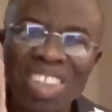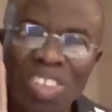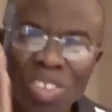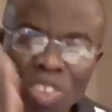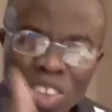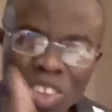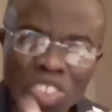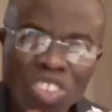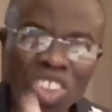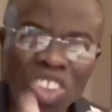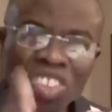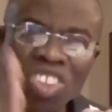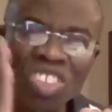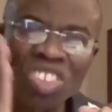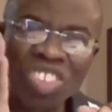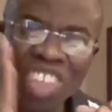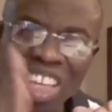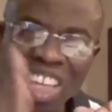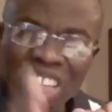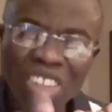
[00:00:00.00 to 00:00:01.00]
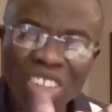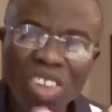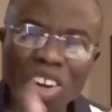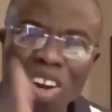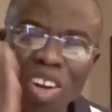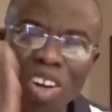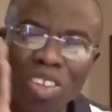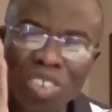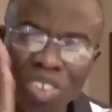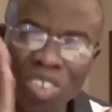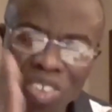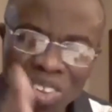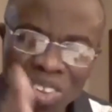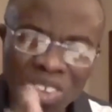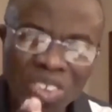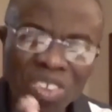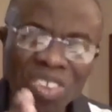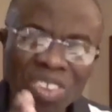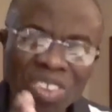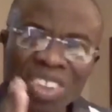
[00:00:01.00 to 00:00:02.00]
Justice is saying, God,
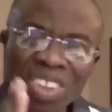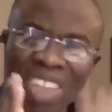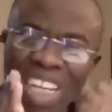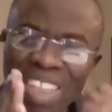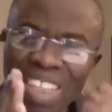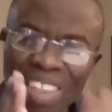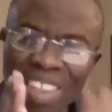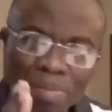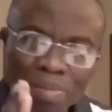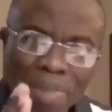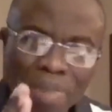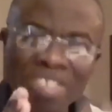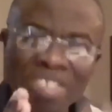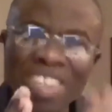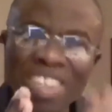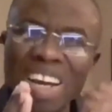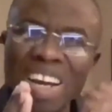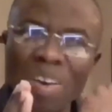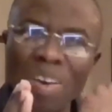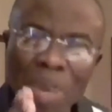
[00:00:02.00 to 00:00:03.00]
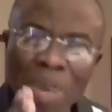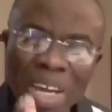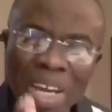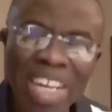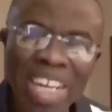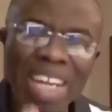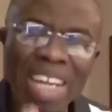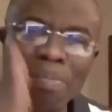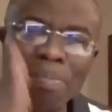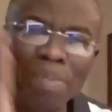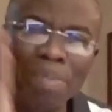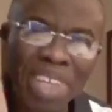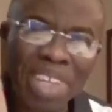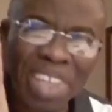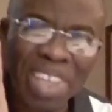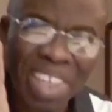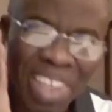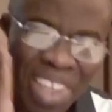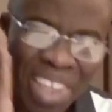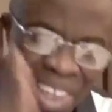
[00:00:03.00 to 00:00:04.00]
take mercy away. Let
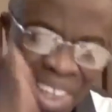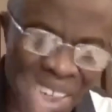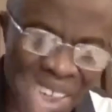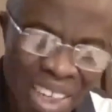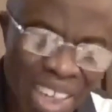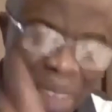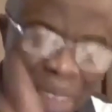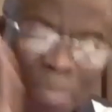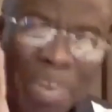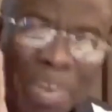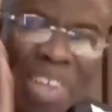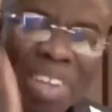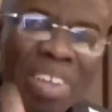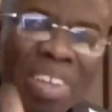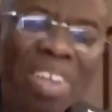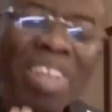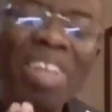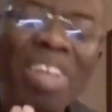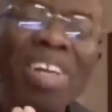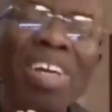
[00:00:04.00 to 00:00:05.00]
me, let me,